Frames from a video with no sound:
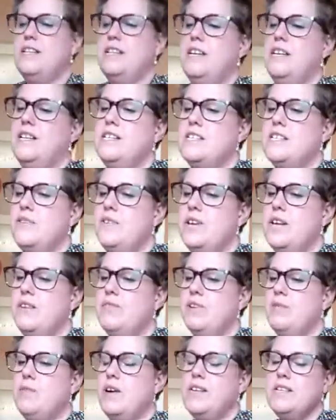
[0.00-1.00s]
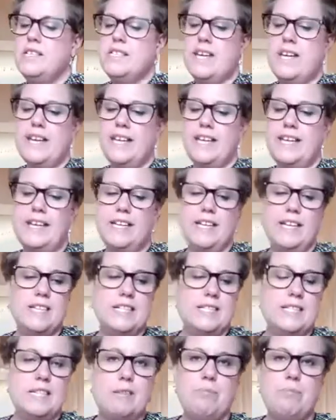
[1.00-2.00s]
So everyone taking a
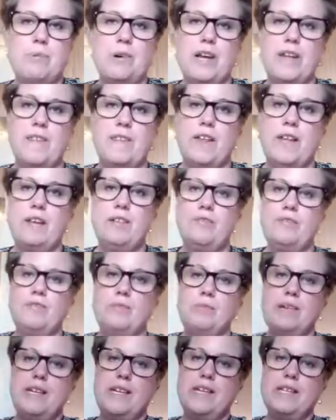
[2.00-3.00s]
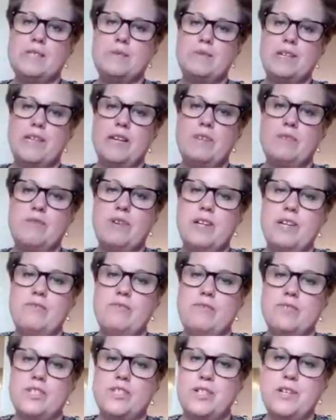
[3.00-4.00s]
deep breath in for me as we get ready
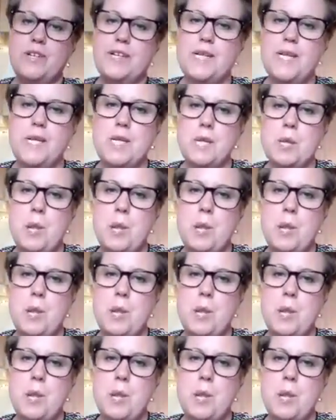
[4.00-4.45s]
for journey.